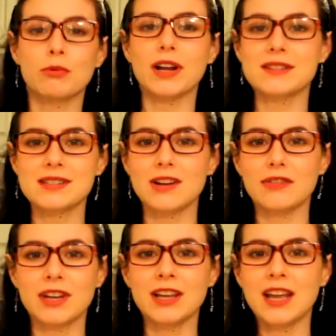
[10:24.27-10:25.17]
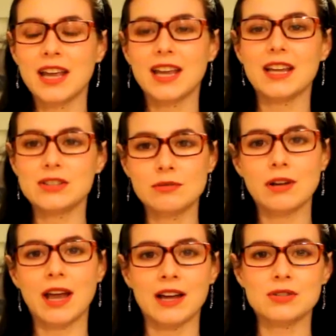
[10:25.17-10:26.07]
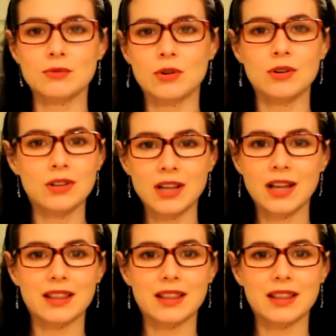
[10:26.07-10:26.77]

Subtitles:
bread stuffing into a casserole,